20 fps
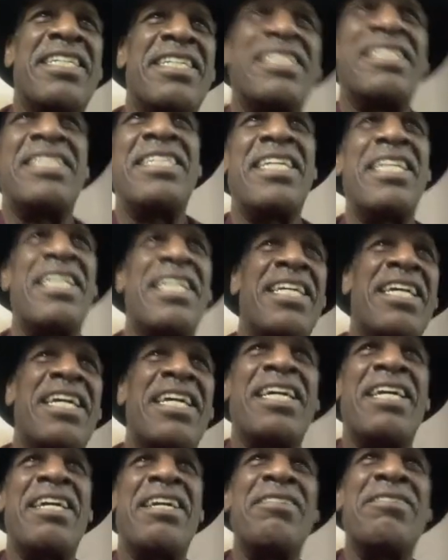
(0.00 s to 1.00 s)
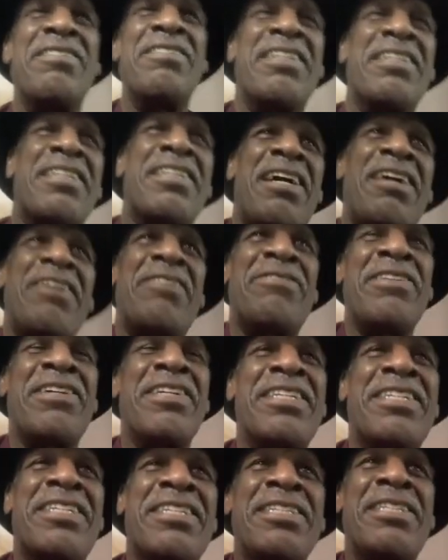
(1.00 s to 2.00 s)
Yeah, I fell
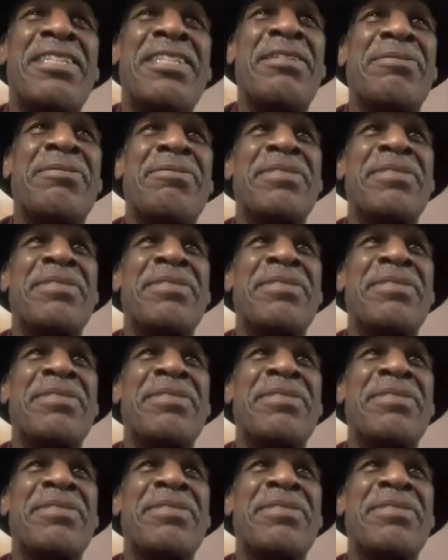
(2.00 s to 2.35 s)
asleep.